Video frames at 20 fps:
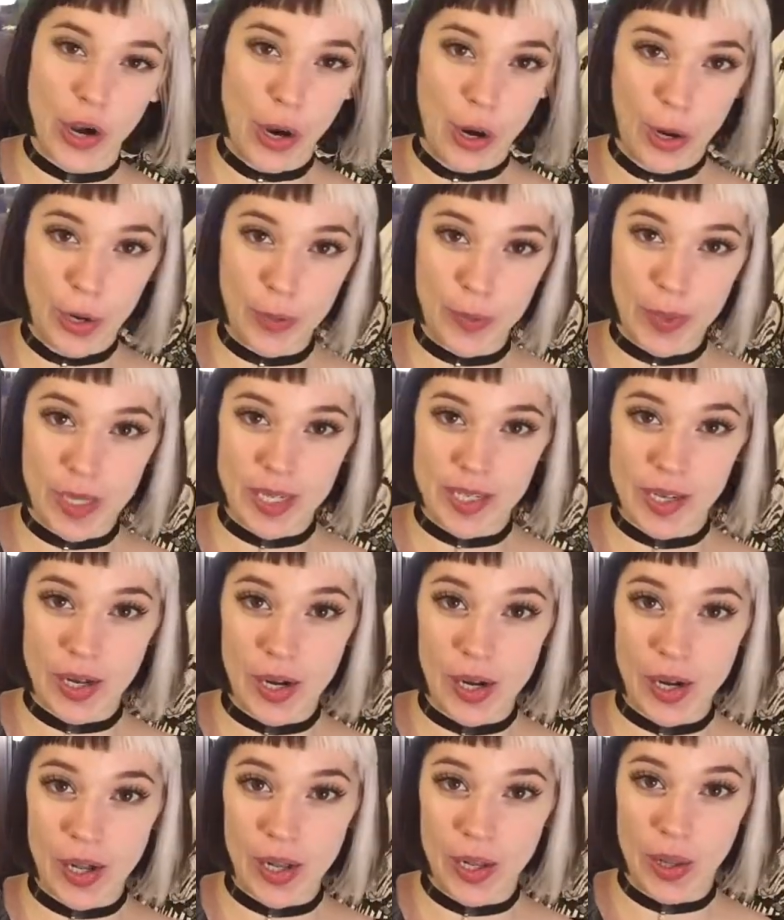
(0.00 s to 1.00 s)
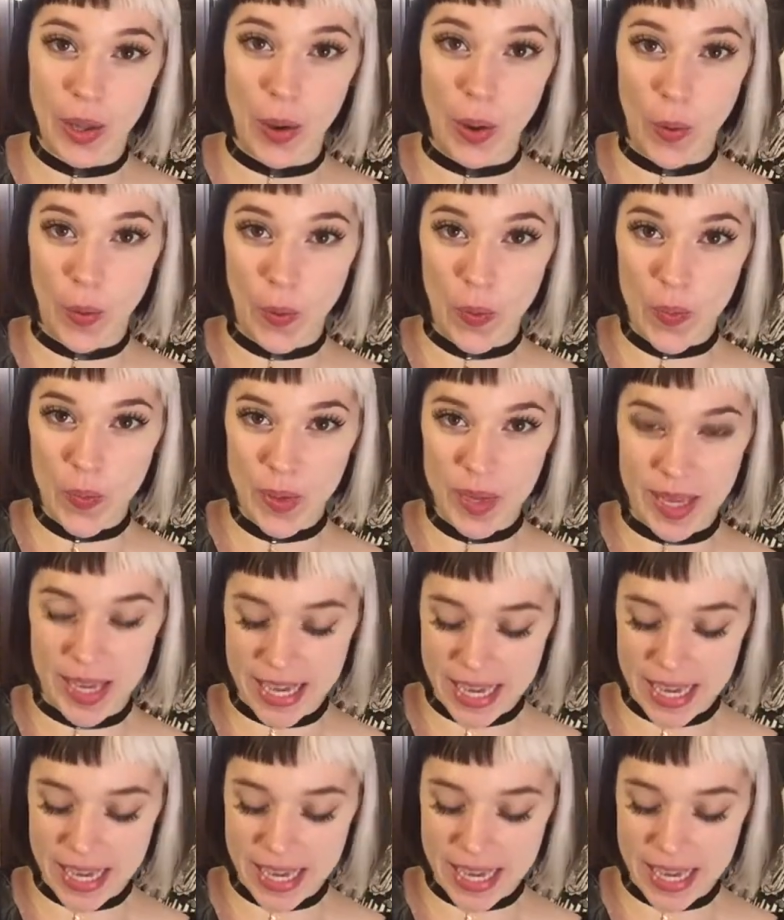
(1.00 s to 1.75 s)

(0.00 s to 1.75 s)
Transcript: Army Doll OP.